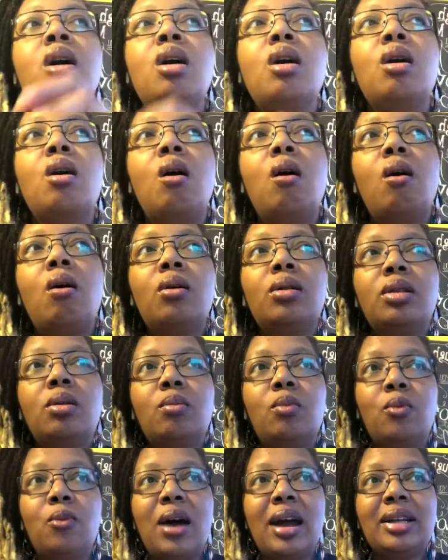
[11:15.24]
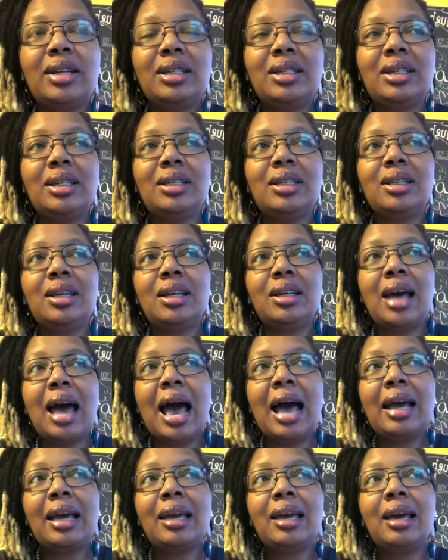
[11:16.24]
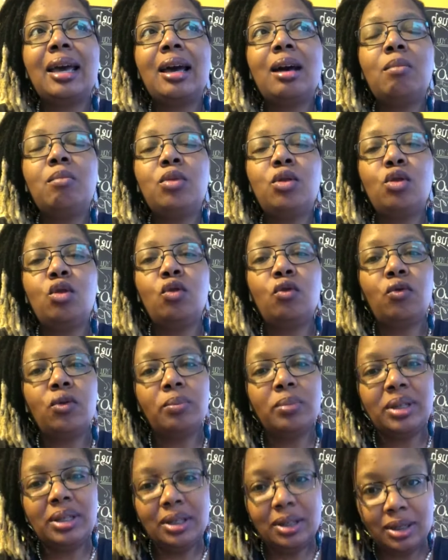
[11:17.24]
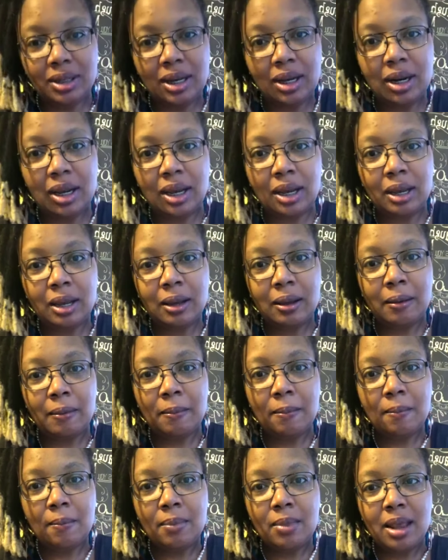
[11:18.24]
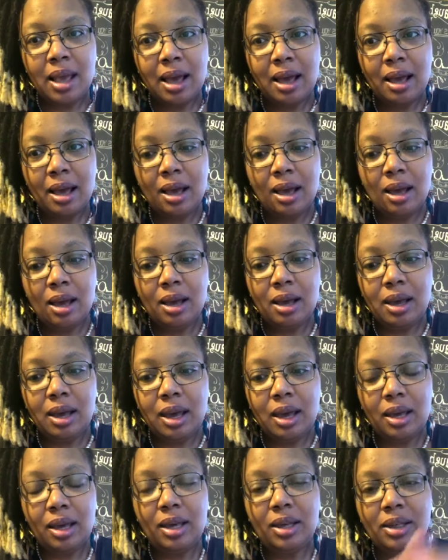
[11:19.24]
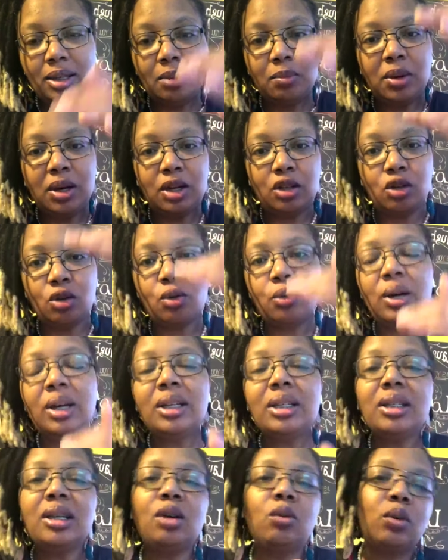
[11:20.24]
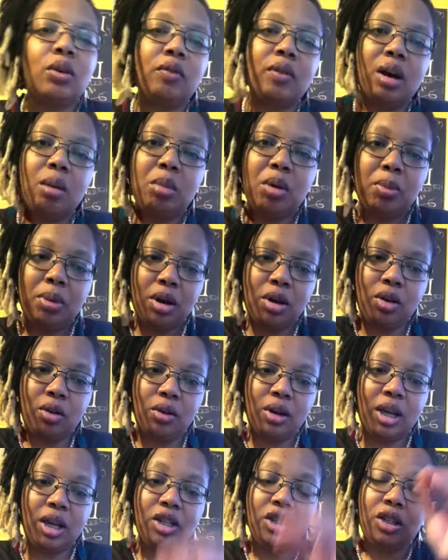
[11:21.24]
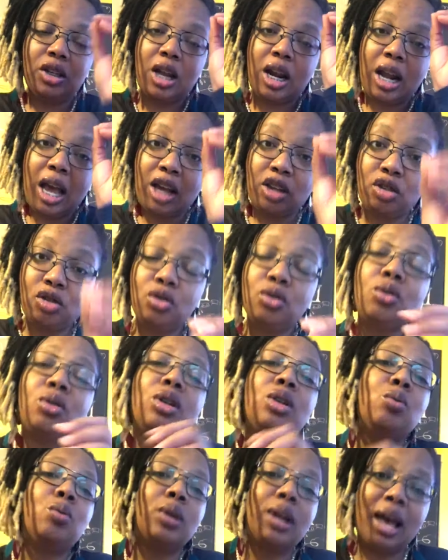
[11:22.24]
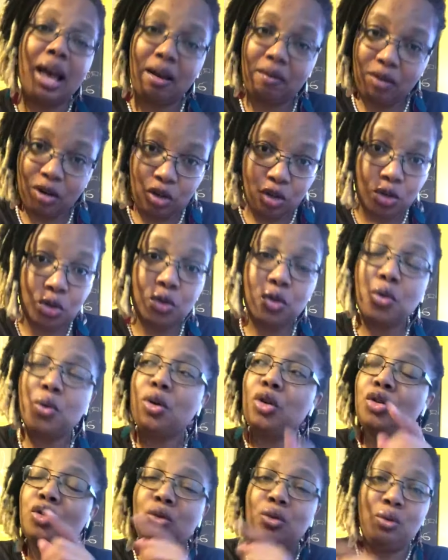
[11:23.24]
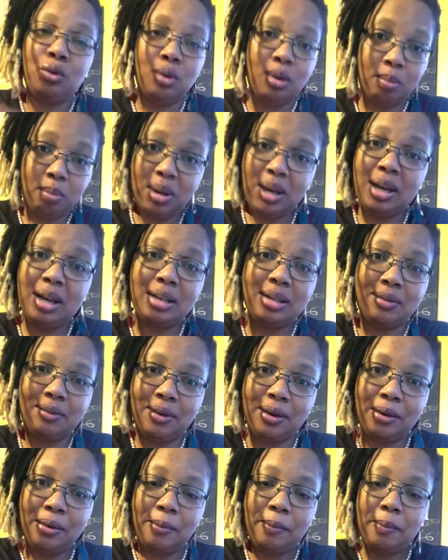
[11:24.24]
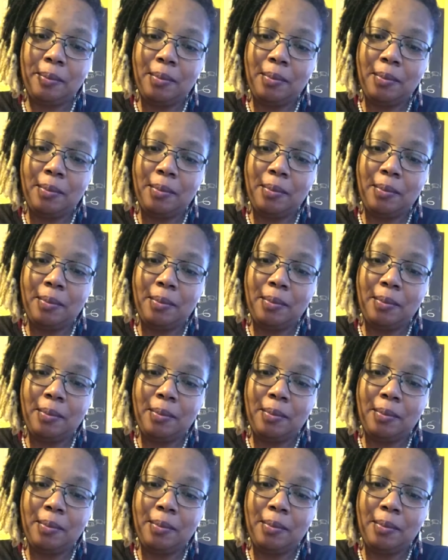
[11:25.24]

called them righteous. He said, I kept you from sinning. He said, Because a great sin would have come upon your nation, and I surely would have destroyed you because of him.